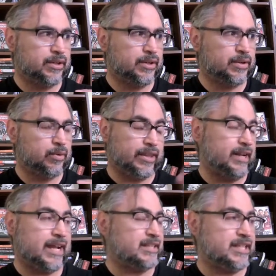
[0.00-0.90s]
Well, then
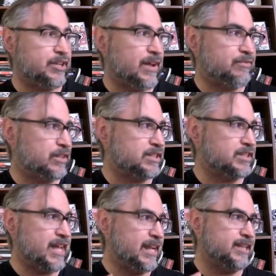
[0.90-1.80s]
I guess I don't have to listen
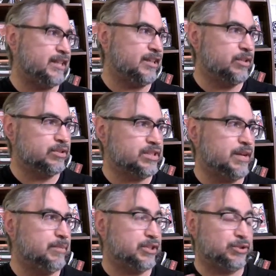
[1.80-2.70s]
to anything you
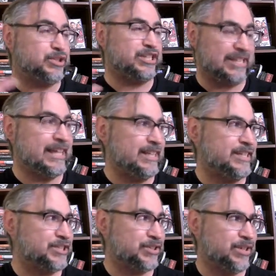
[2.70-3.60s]
say because you slightly
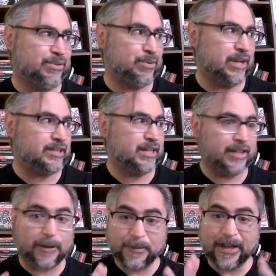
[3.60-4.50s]
disagree with what I say.
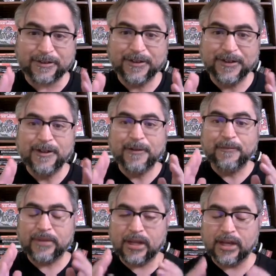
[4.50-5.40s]
Like that,
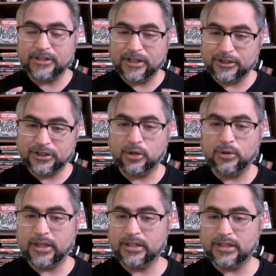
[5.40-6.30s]
it's
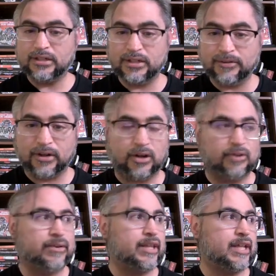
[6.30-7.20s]
so easy to
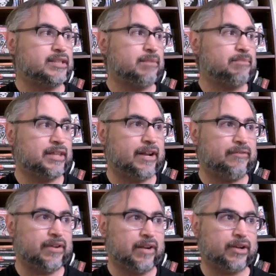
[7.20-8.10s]
devolve. And that's something that I've
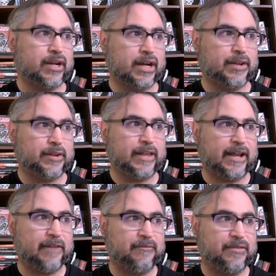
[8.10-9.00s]
never got, like
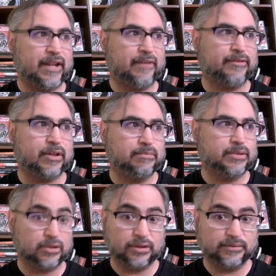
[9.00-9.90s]
I've never
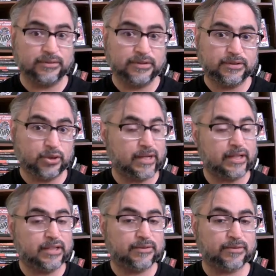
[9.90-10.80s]
observed to
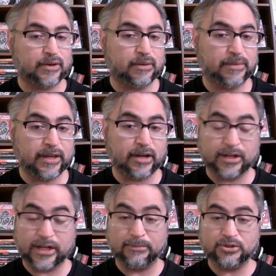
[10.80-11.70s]
date from their
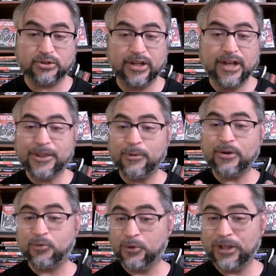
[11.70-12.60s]
chemistry. They work
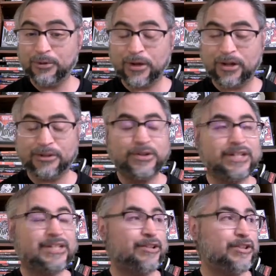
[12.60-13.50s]
really well. You
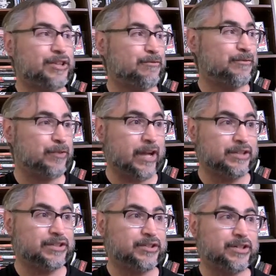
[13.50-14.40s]
can tell that they're
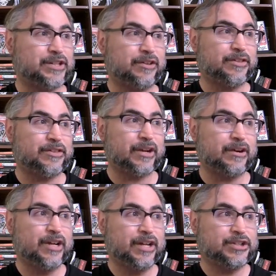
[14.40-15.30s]
friends. You can tell that
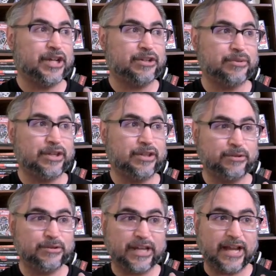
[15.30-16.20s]
they're genuinely
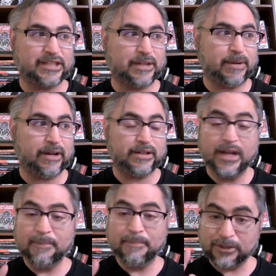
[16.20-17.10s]
enthusiastic about it,
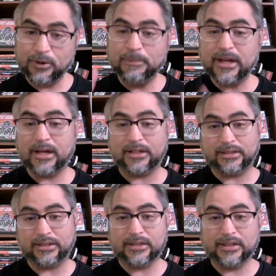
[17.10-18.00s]
but they will be
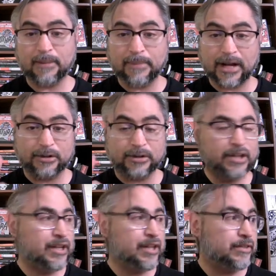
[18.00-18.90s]
honest about,
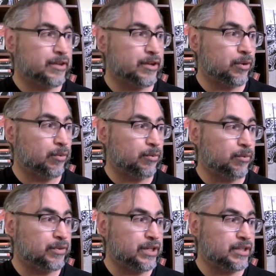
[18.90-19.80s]
you know,
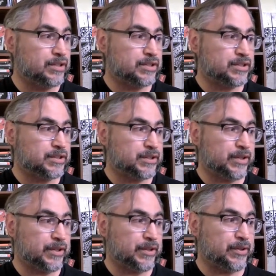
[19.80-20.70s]
these
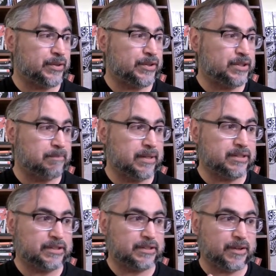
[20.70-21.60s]

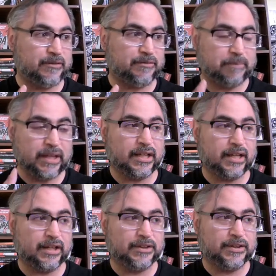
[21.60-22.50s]
bits of
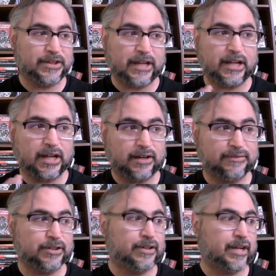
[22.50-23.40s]
media that they
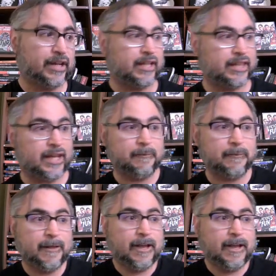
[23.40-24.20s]
cover and like that.